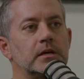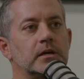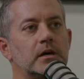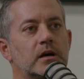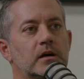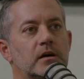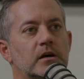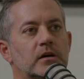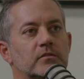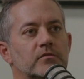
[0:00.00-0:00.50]

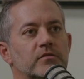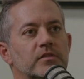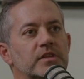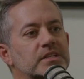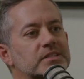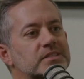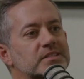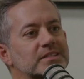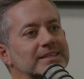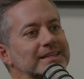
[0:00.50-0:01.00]
of
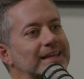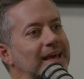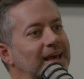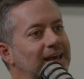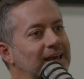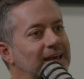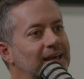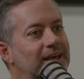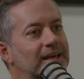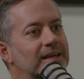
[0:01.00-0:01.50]
this
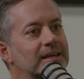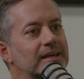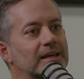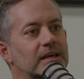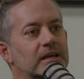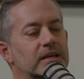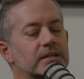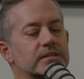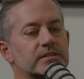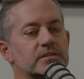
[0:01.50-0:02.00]
day.
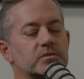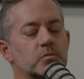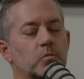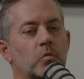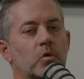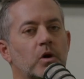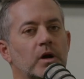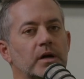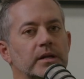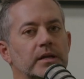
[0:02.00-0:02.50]
It's
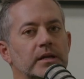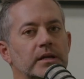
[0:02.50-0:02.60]
what